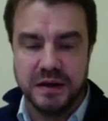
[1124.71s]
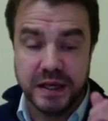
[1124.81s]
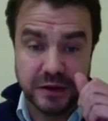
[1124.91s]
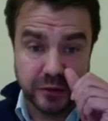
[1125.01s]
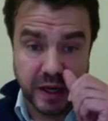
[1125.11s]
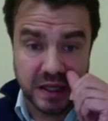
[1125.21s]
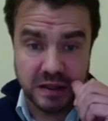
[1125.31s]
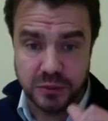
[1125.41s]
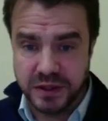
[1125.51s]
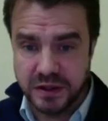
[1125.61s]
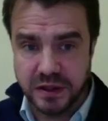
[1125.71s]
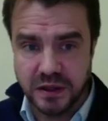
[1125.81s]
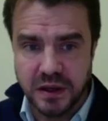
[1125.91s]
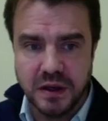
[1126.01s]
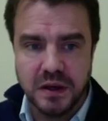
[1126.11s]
interacted with the